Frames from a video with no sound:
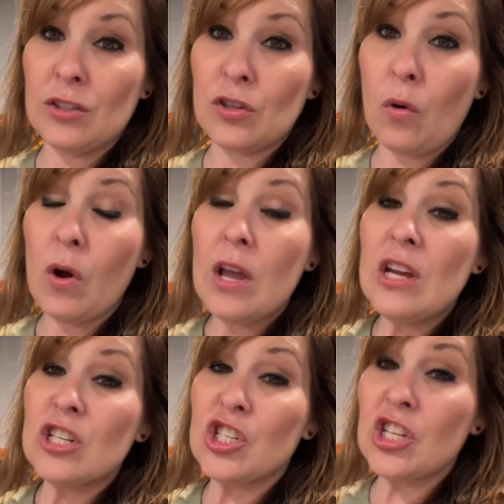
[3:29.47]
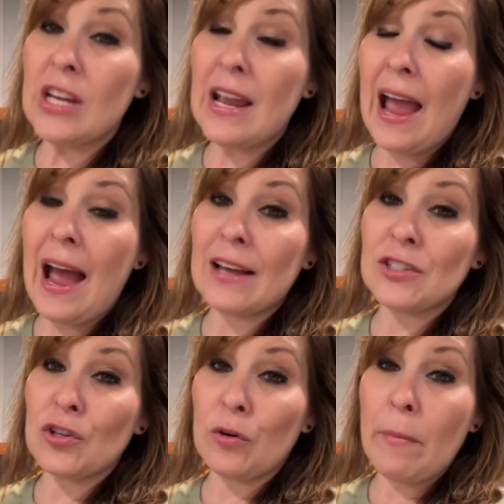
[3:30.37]
So she
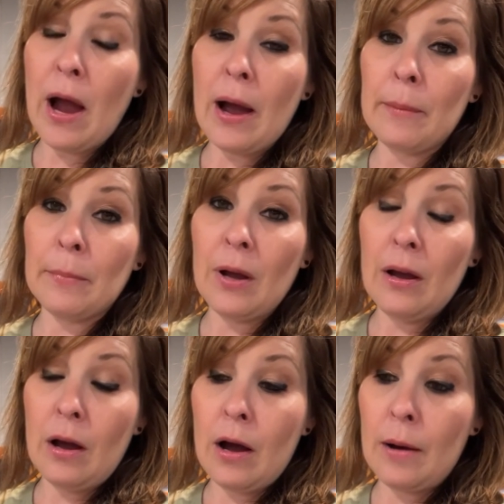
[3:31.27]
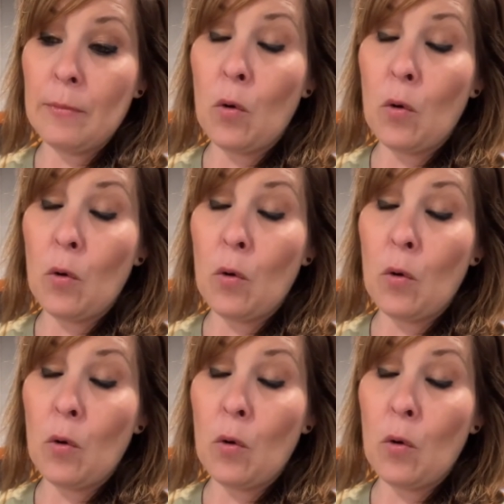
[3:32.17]
asked her mom um,